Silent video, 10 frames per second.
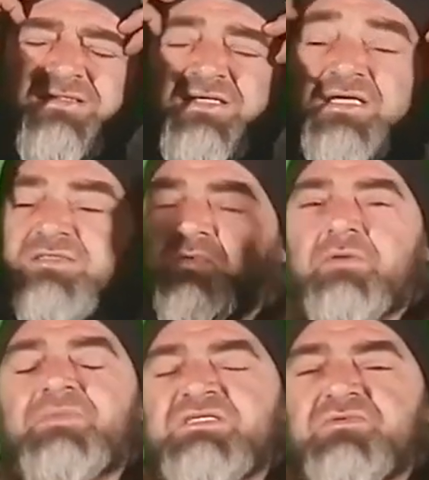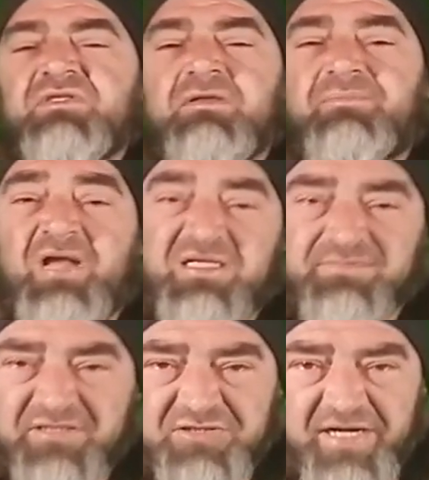oh yes we were busy with the
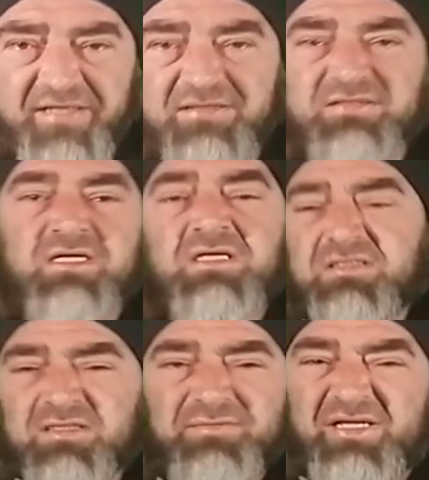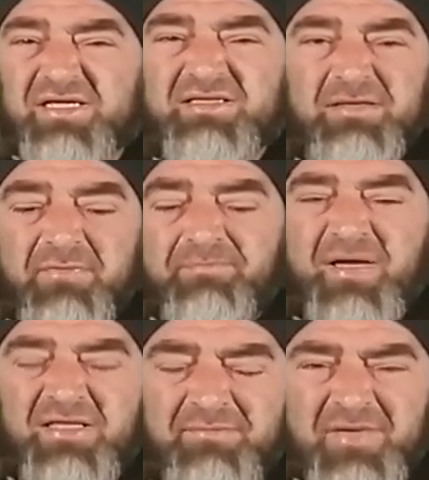plasma dragons so let me get them and
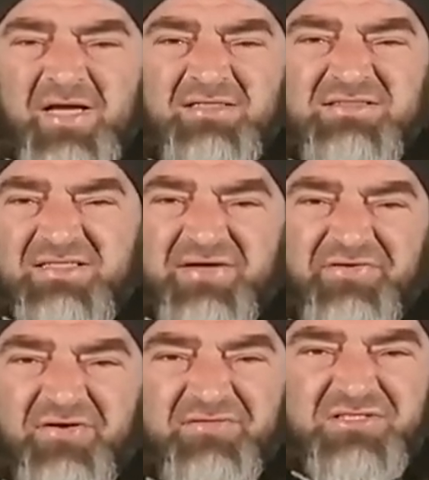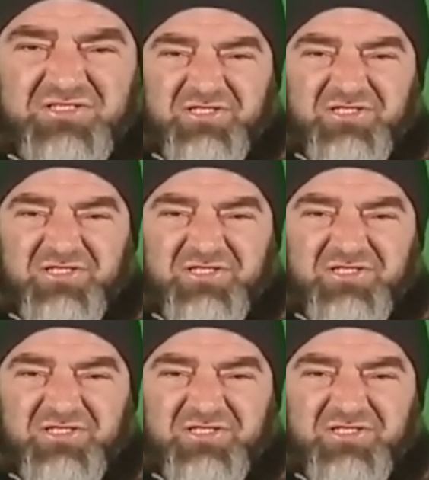pack them out and carry on with the